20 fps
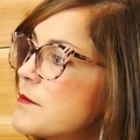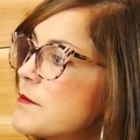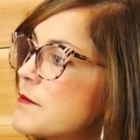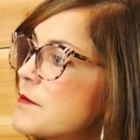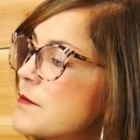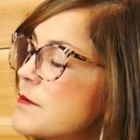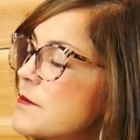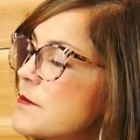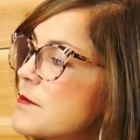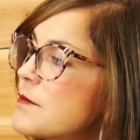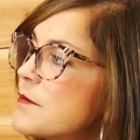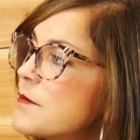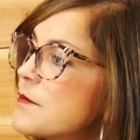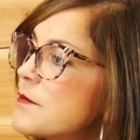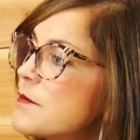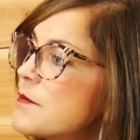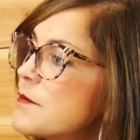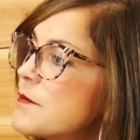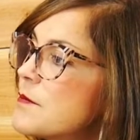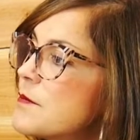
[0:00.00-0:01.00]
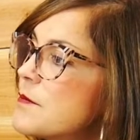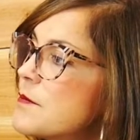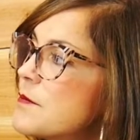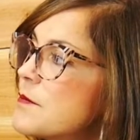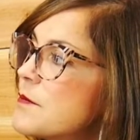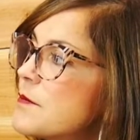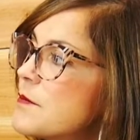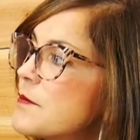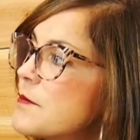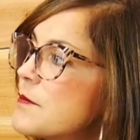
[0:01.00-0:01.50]

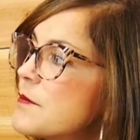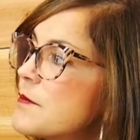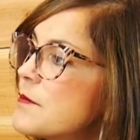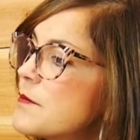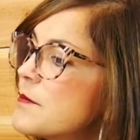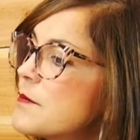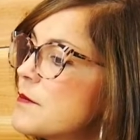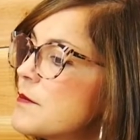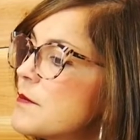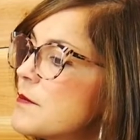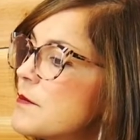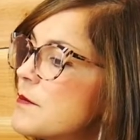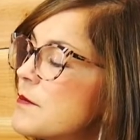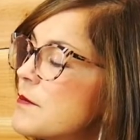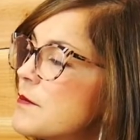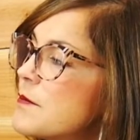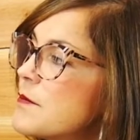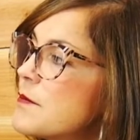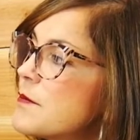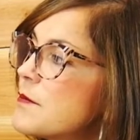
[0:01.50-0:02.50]
This person isn't speaking.